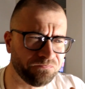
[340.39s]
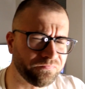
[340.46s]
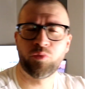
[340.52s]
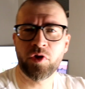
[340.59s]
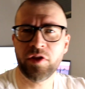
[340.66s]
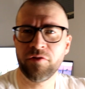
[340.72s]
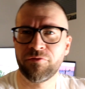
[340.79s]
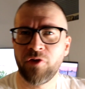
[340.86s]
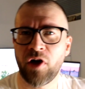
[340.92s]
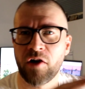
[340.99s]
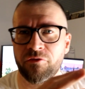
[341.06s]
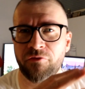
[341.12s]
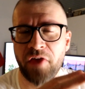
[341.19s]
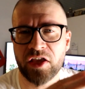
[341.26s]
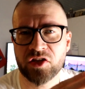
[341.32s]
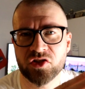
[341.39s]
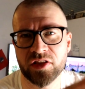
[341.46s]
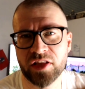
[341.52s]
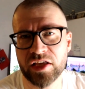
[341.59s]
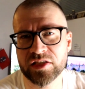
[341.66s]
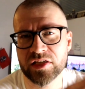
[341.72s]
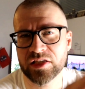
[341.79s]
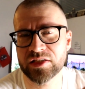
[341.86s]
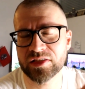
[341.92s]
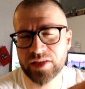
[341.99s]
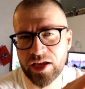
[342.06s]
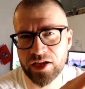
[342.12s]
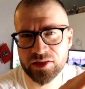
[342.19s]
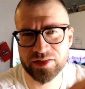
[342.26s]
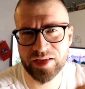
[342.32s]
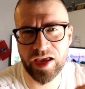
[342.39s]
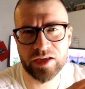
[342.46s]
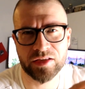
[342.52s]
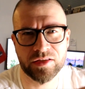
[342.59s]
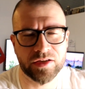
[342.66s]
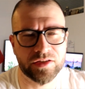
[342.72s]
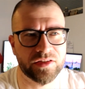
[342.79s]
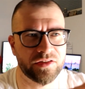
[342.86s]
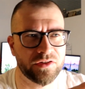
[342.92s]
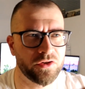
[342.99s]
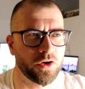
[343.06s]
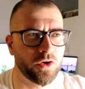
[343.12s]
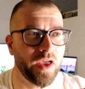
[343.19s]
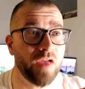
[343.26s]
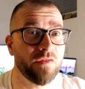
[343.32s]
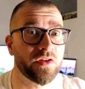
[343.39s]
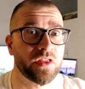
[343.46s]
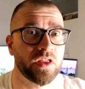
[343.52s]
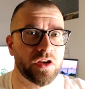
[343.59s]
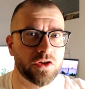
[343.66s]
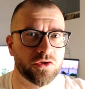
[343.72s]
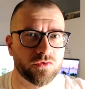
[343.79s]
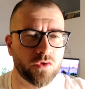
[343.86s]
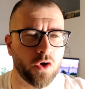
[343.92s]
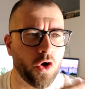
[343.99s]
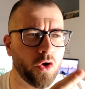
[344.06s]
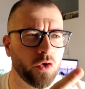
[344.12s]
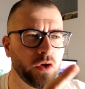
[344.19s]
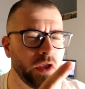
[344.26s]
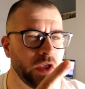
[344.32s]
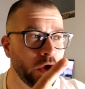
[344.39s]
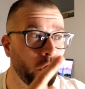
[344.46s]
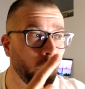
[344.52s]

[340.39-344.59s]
Pretty far-fetched, and that's his tactics. You know, everything is wrong.